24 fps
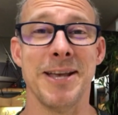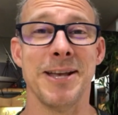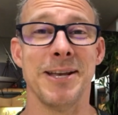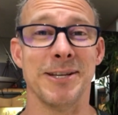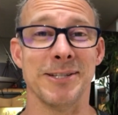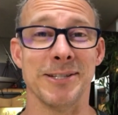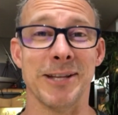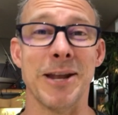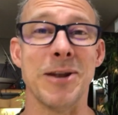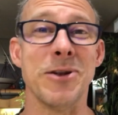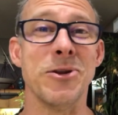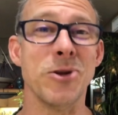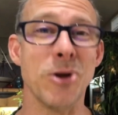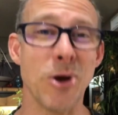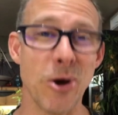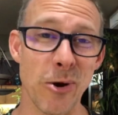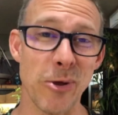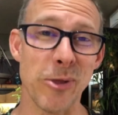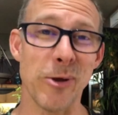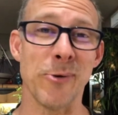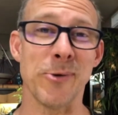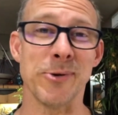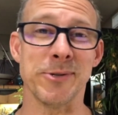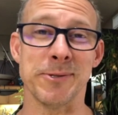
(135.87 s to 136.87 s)
because I
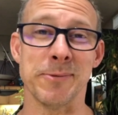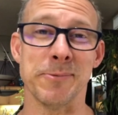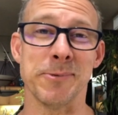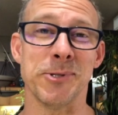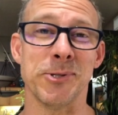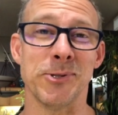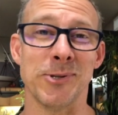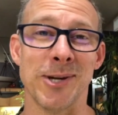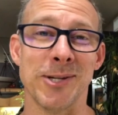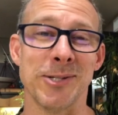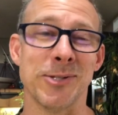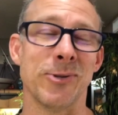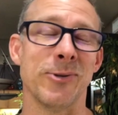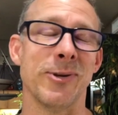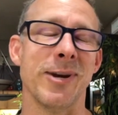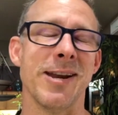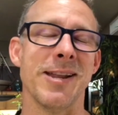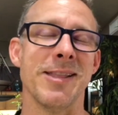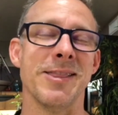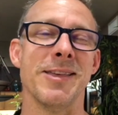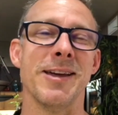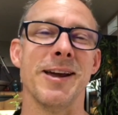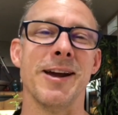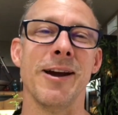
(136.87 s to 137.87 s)
know there was some stress
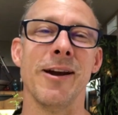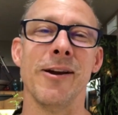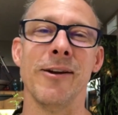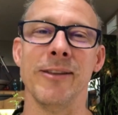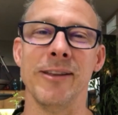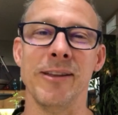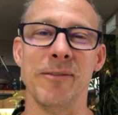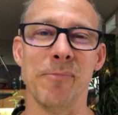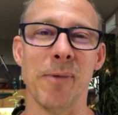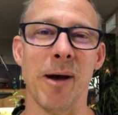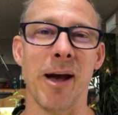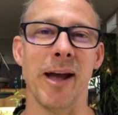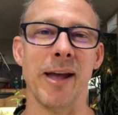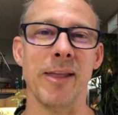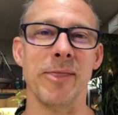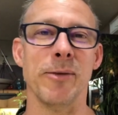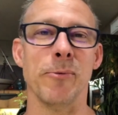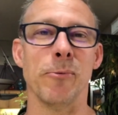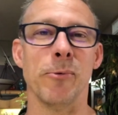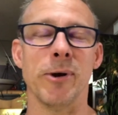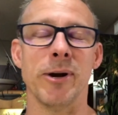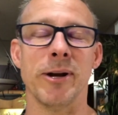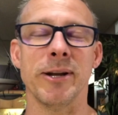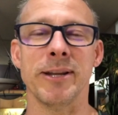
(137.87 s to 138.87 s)
created there, leave behind
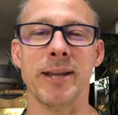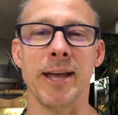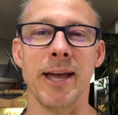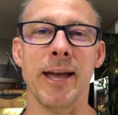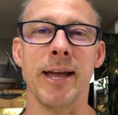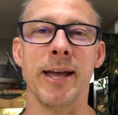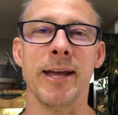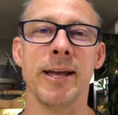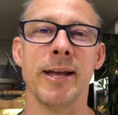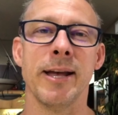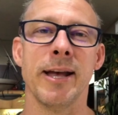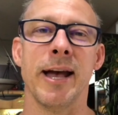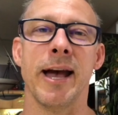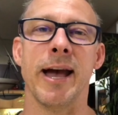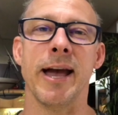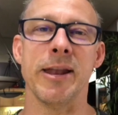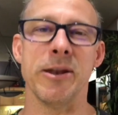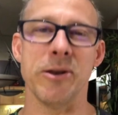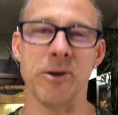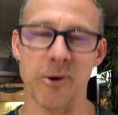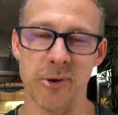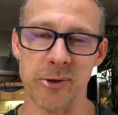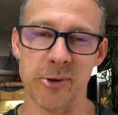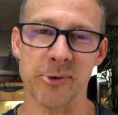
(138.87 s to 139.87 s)
the workday. I
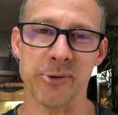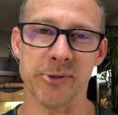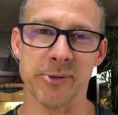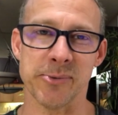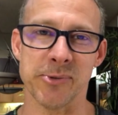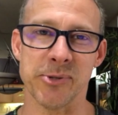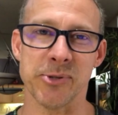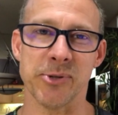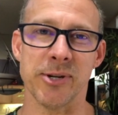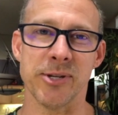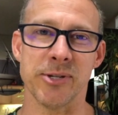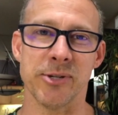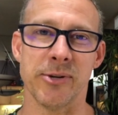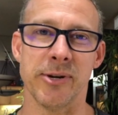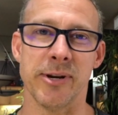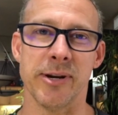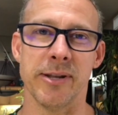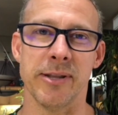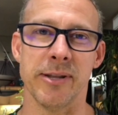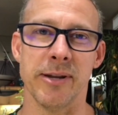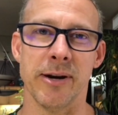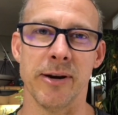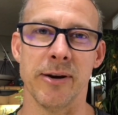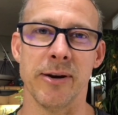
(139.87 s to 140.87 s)
know there was some stress
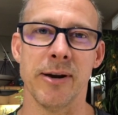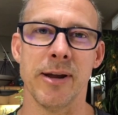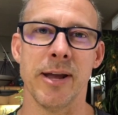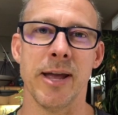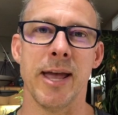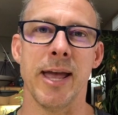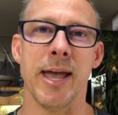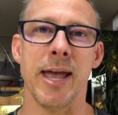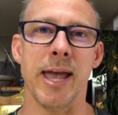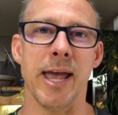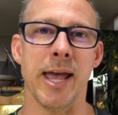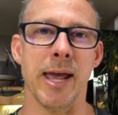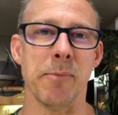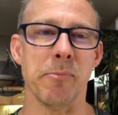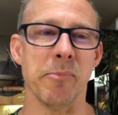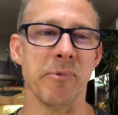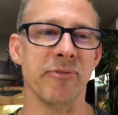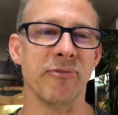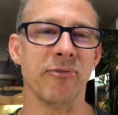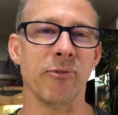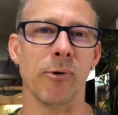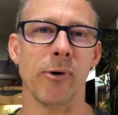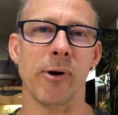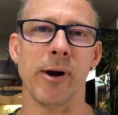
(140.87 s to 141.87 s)
created there. And
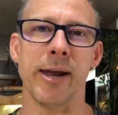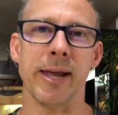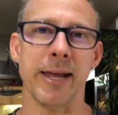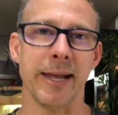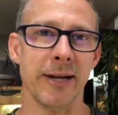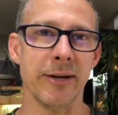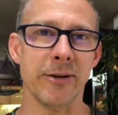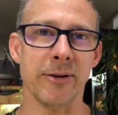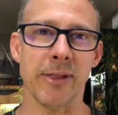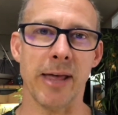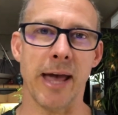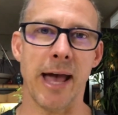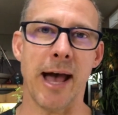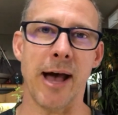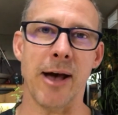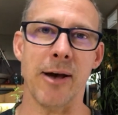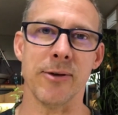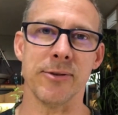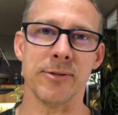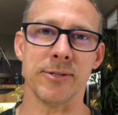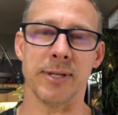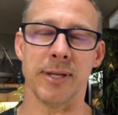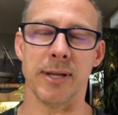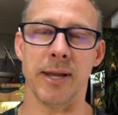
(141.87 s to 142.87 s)
before I enter the
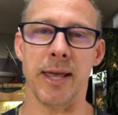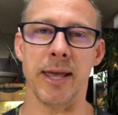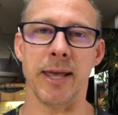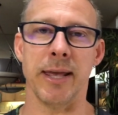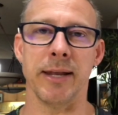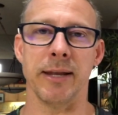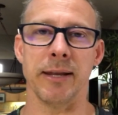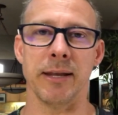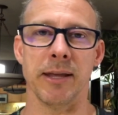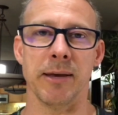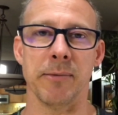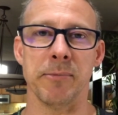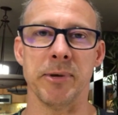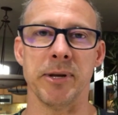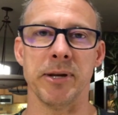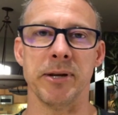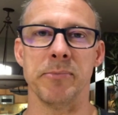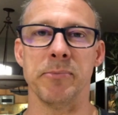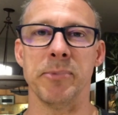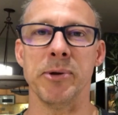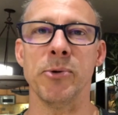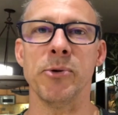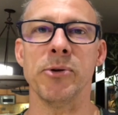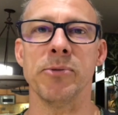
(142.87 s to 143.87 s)
house and come in
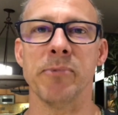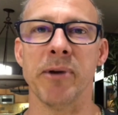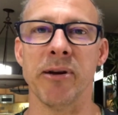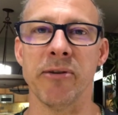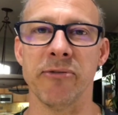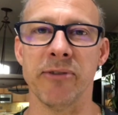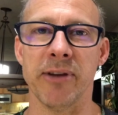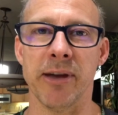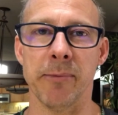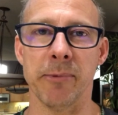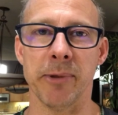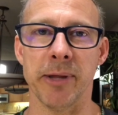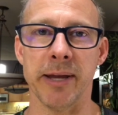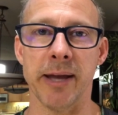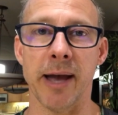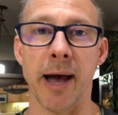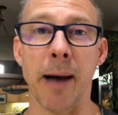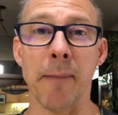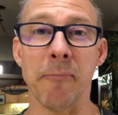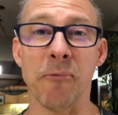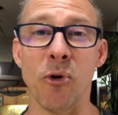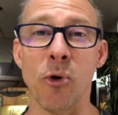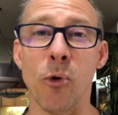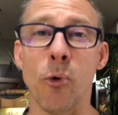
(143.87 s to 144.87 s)
and be with my family,
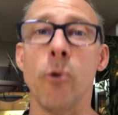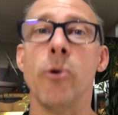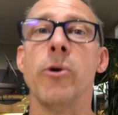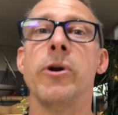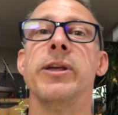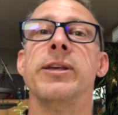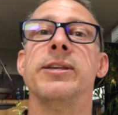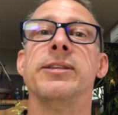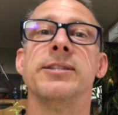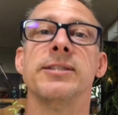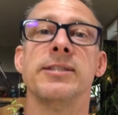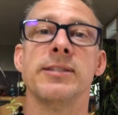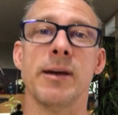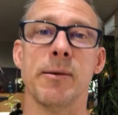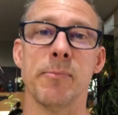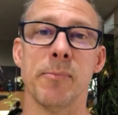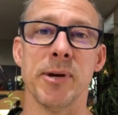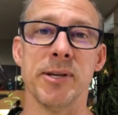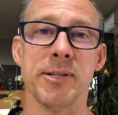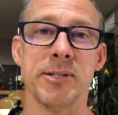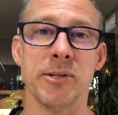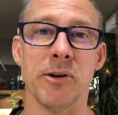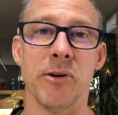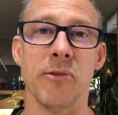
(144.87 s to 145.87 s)
I've already set
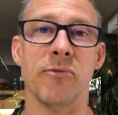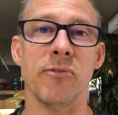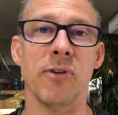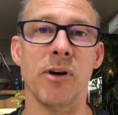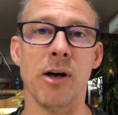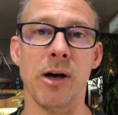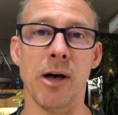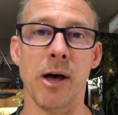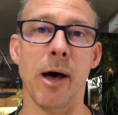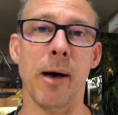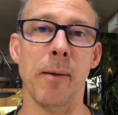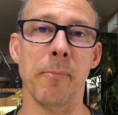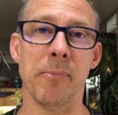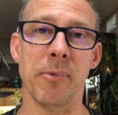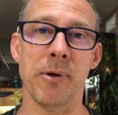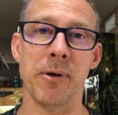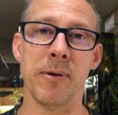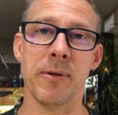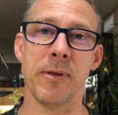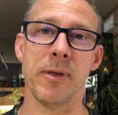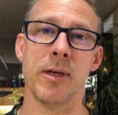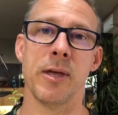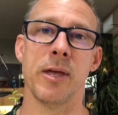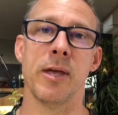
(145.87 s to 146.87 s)
myself up
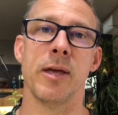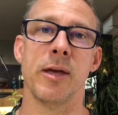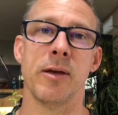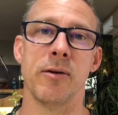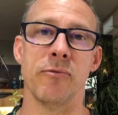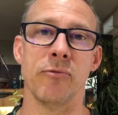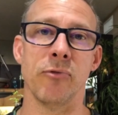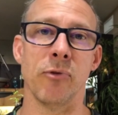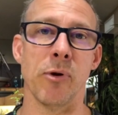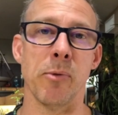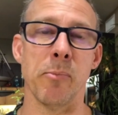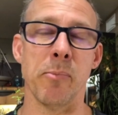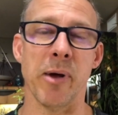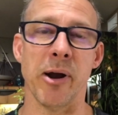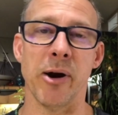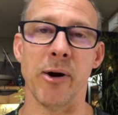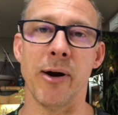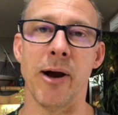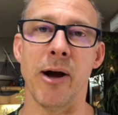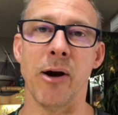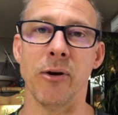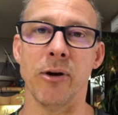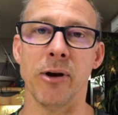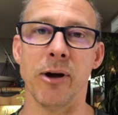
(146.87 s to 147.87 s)
for a
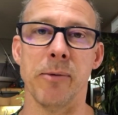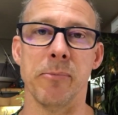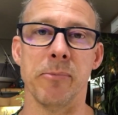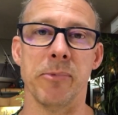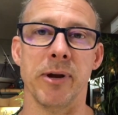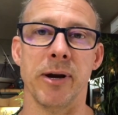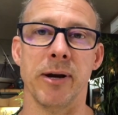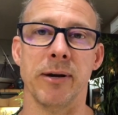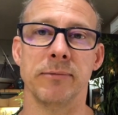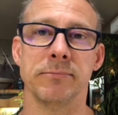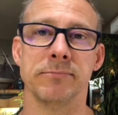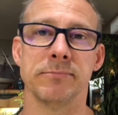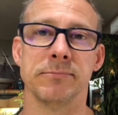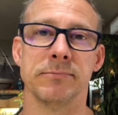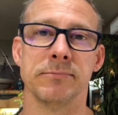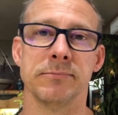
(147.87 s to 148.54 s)
better outcome there.